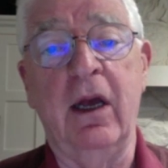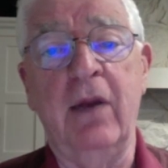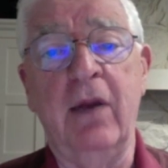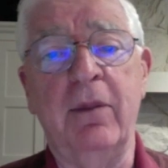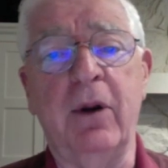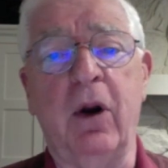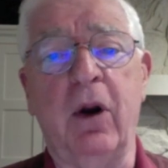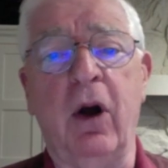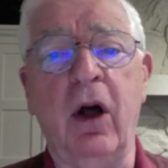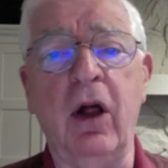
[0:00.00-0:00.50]

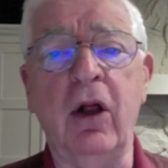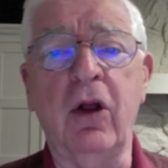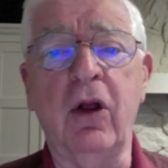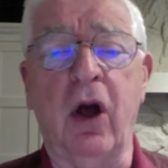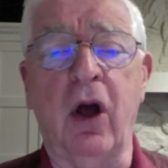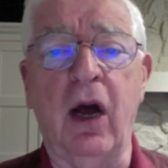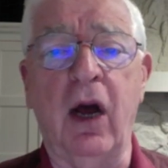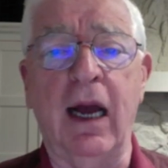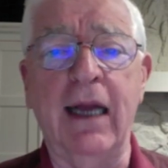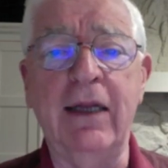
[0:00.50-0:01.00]
but all
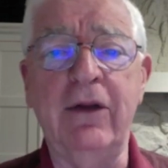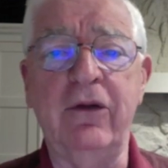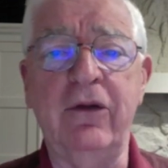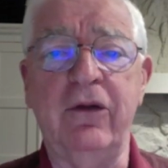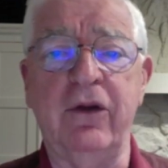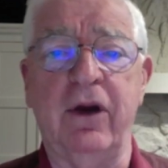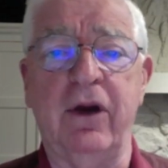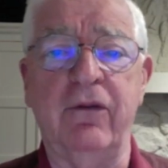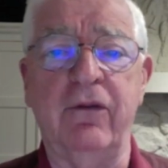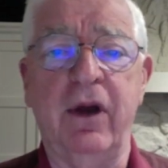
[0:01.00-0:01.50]
kinds
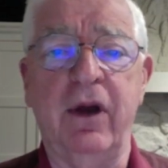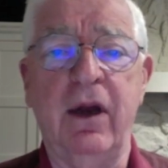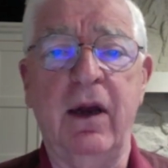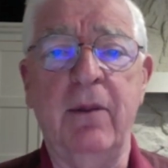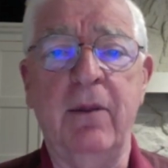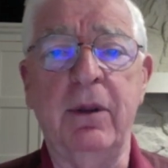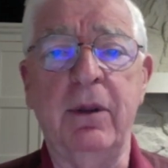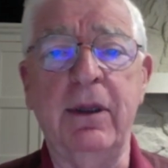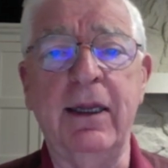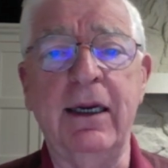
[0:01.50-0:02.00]
of
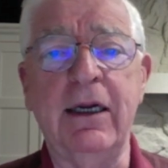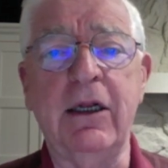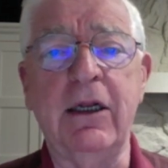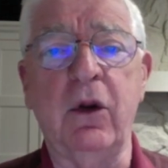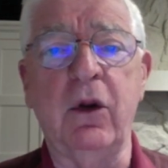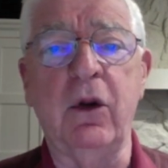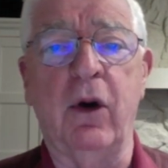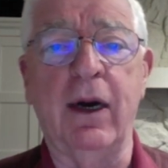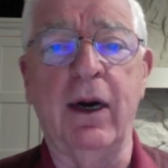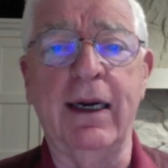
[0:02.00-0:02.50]
political
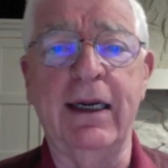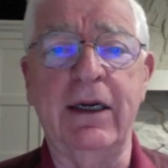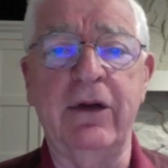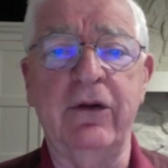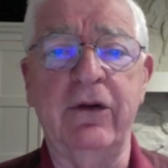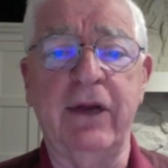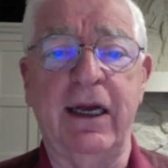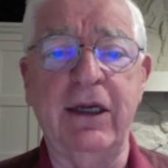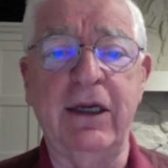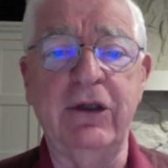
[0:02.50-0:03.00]

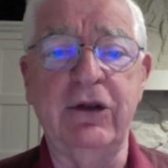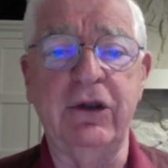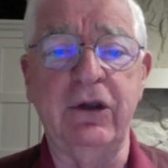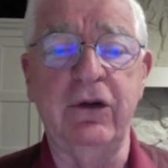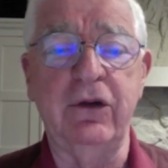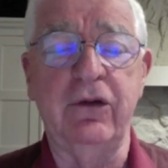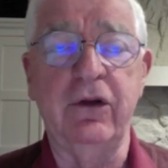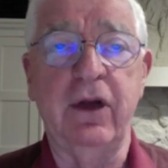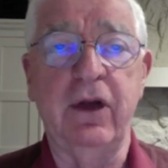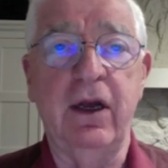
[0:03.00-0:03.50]

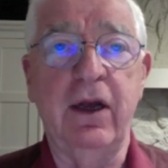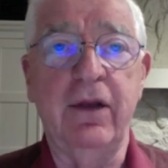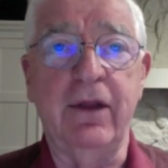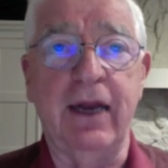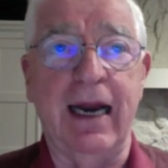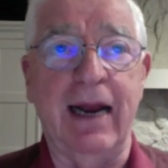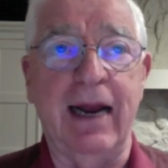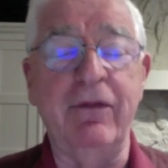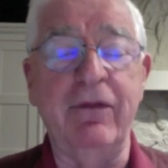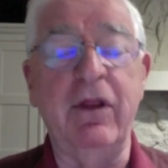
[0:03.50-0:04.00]
organizations that
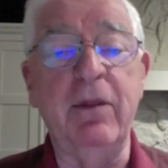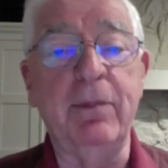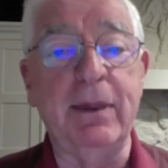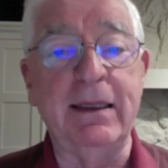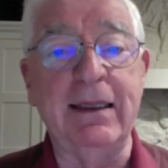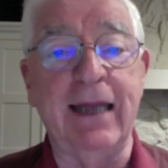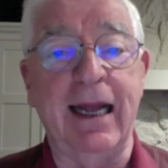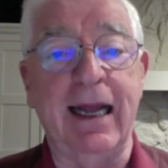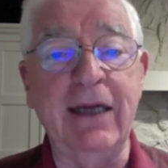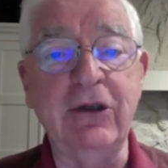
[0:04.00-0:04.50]
have the
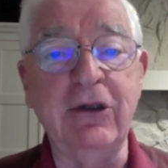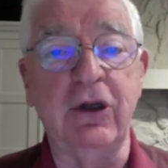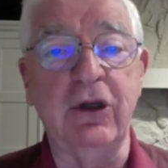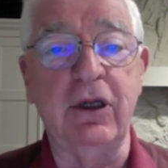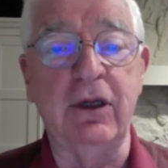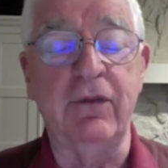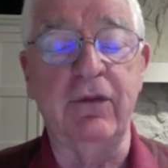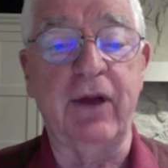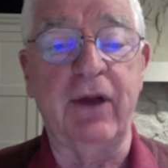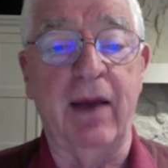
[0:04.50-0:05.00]
potential
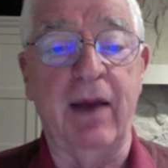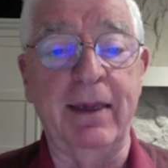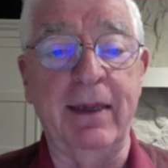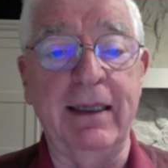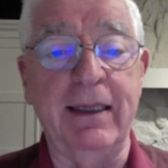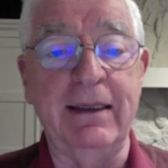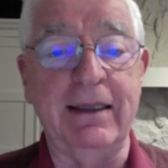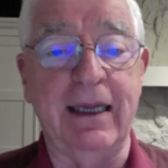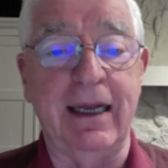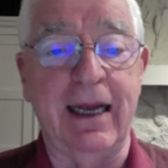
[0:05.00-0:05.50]
of
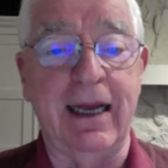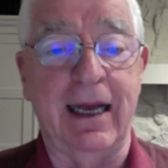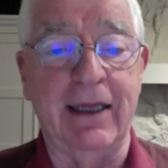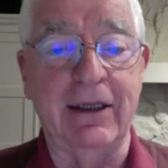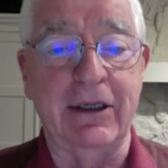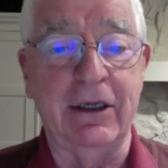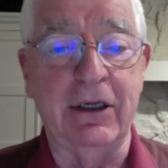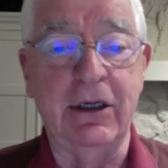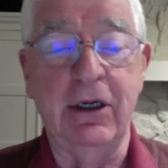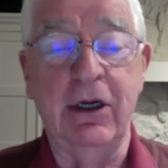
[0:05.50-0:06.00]
coming
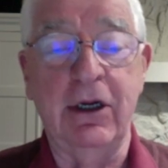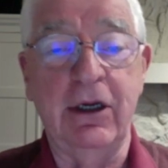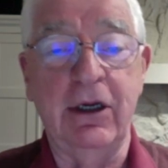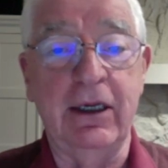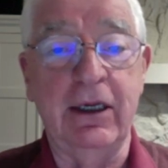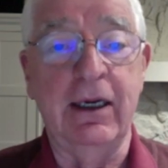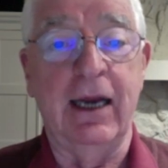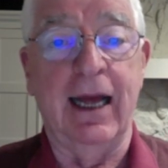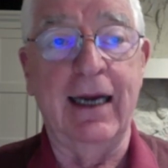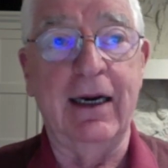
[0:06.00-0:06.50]
together,
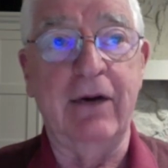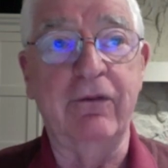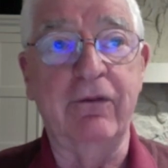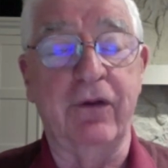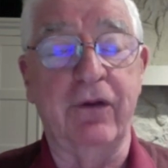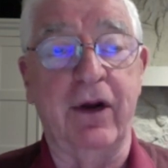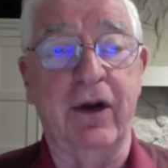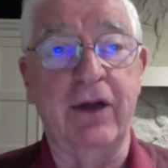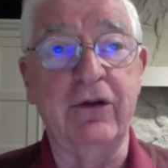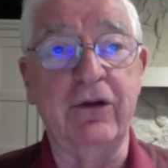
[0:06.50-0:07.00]
United
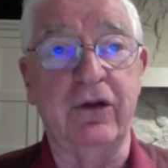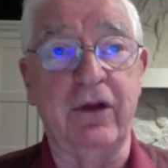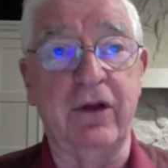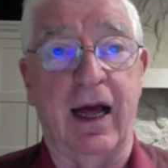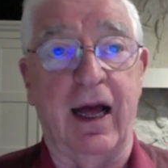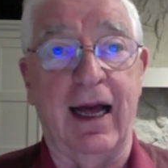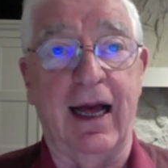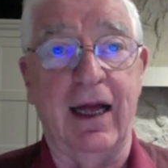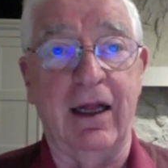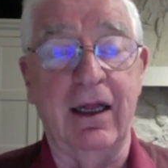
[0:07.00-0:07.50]
Front
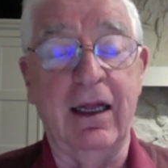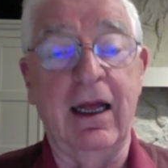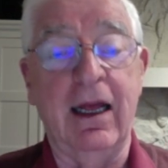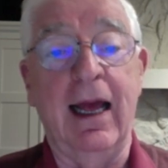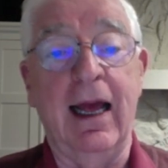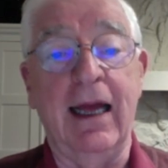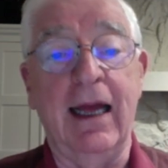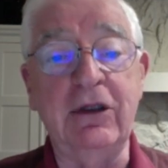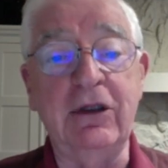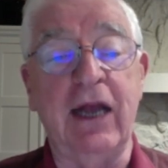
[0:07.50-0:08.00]
style,
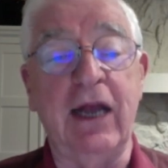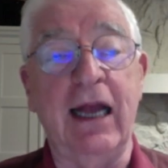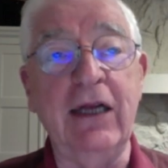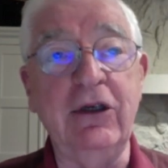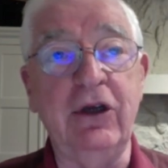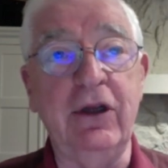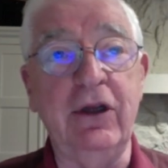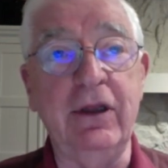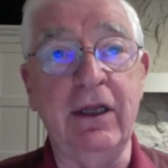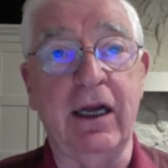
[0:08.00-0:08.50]
and
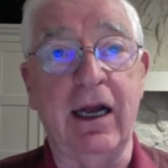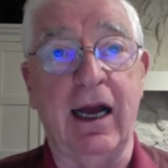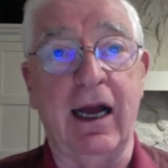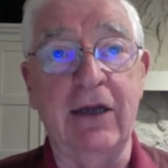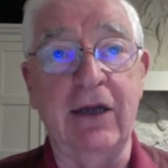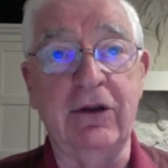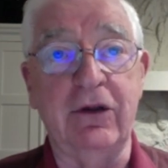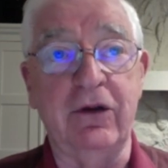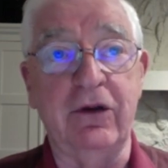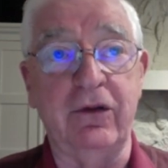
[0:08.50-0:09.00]
changing the
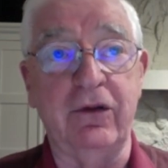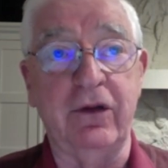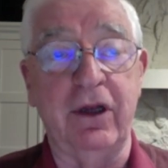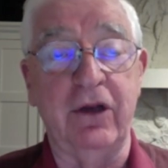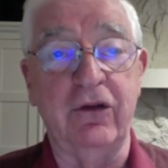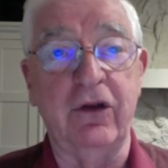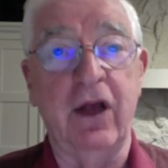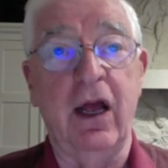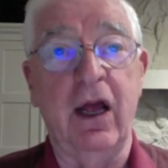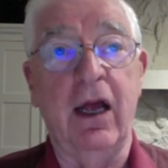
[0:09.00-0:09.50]

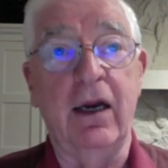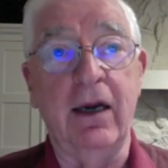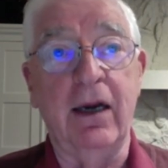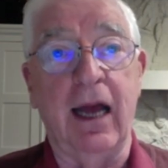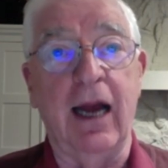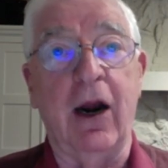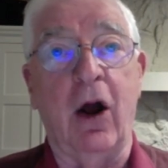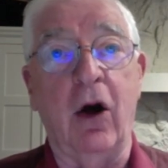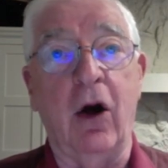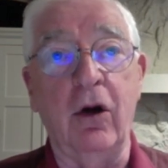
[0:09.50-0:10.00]
consciousness, not
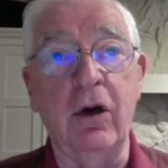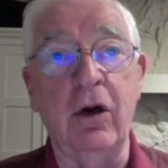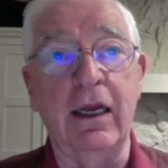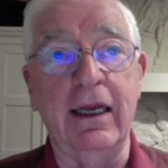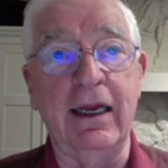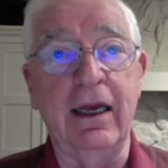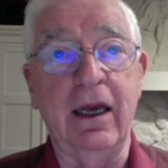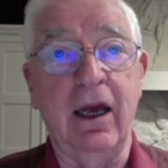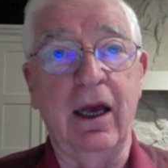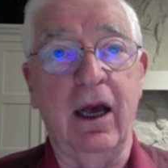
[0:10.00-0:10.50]

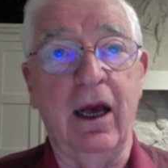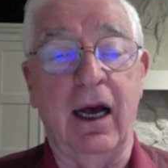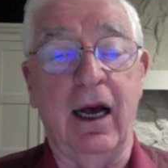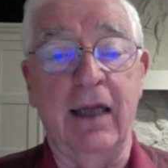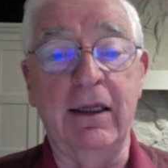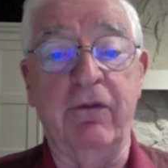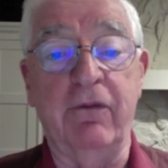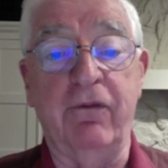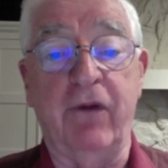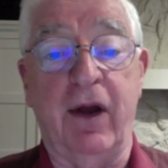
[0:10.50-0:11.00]
only on
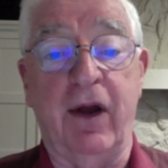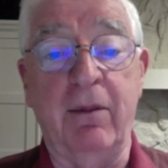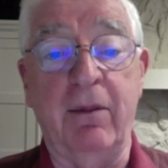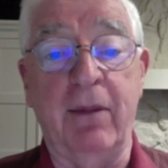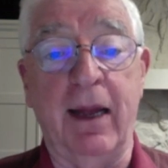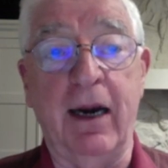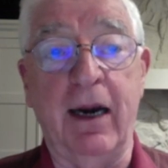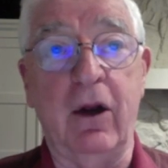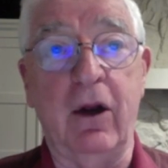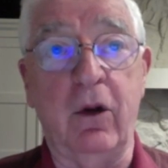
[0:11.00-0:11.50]
the
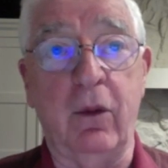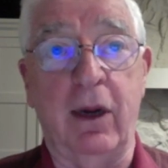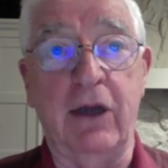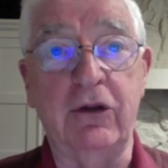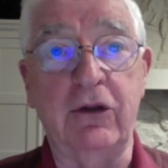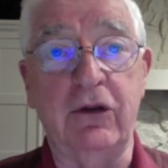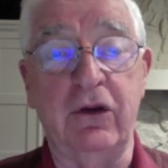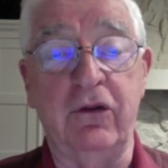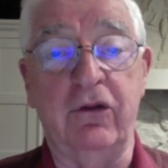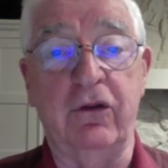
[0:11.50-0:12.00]
fundamental
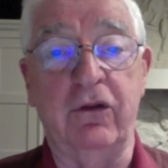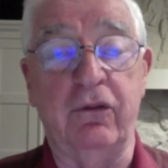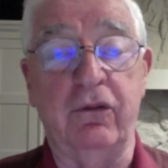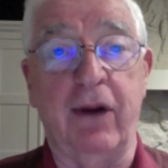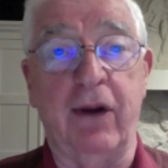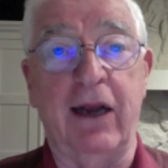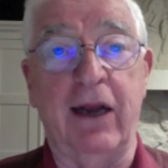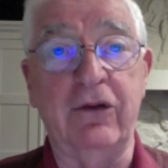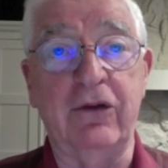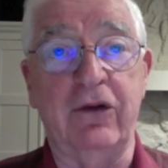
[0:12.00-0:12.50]
questions of
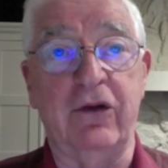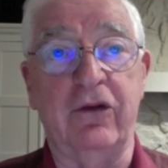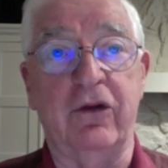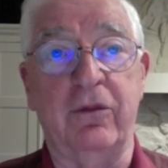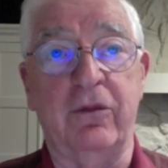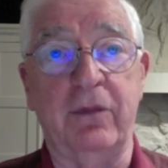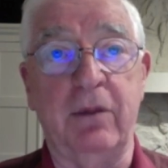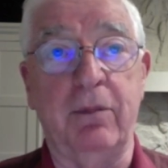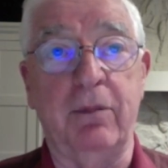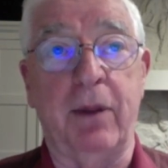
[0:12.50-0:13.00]

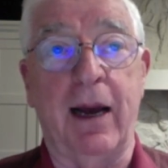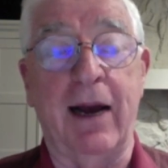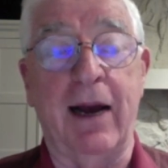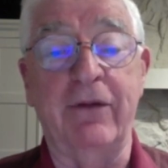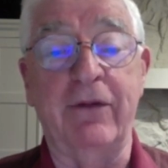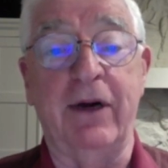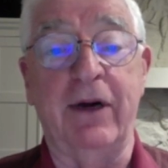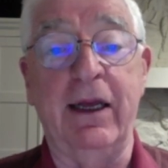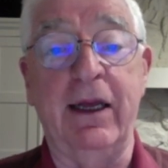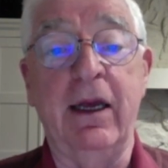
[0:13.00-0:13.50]
racism and
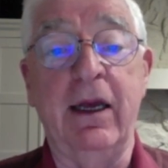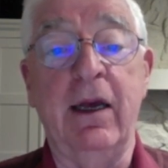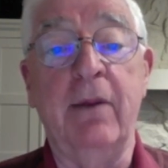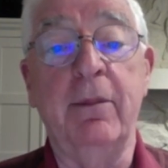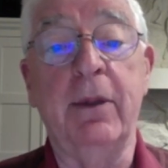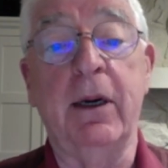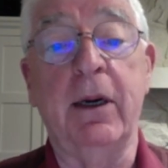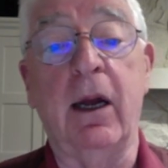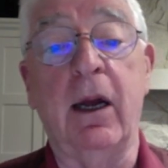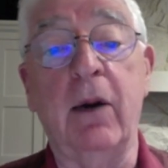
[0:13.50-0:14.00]
poverty,
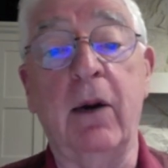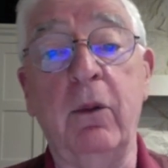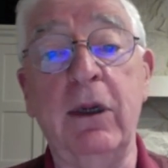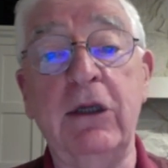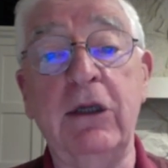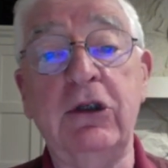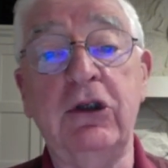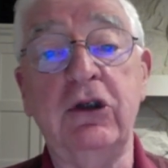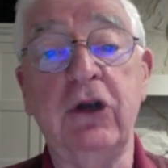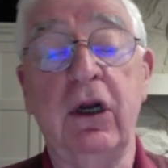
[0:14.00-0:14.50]
but on
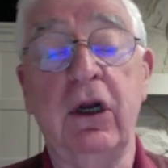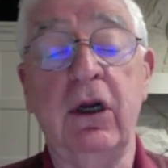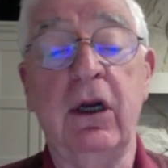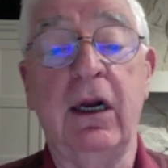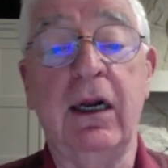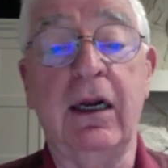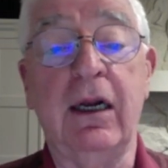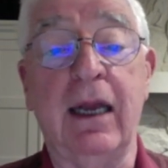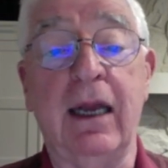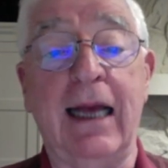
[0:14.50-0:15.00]
which
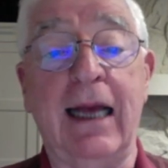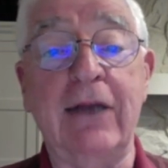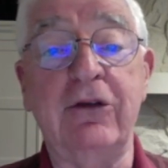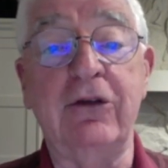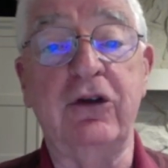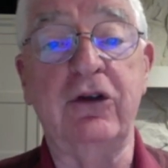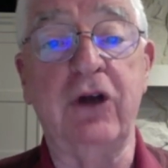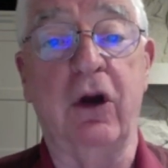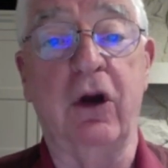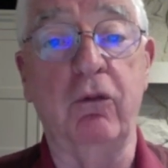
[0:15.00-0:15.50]
class
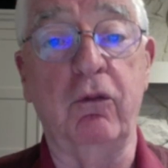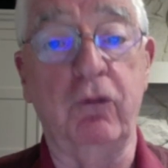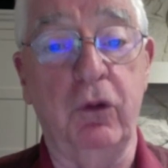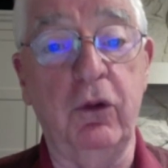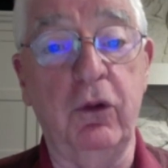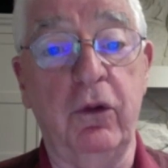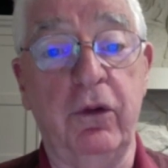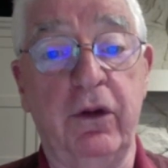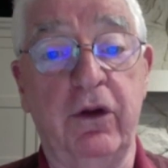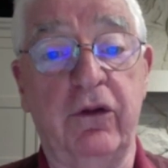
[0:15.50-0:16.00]
shall
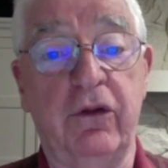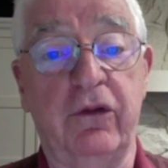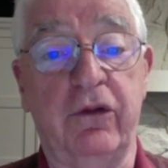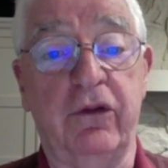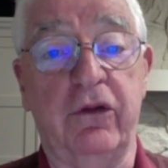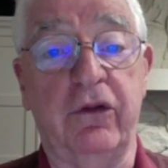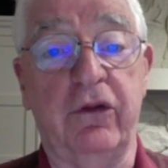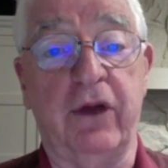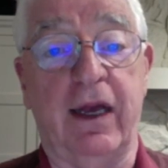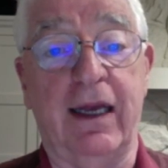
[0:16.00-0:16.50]
rule this
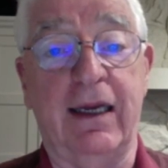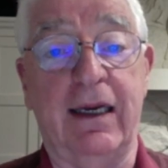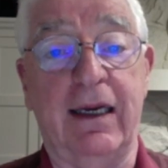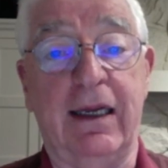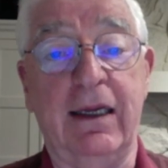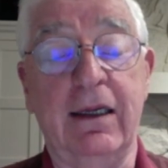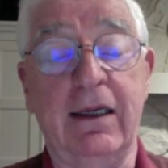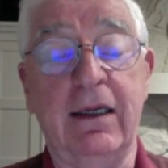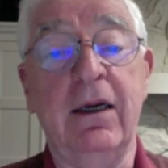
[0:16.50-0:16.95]
society.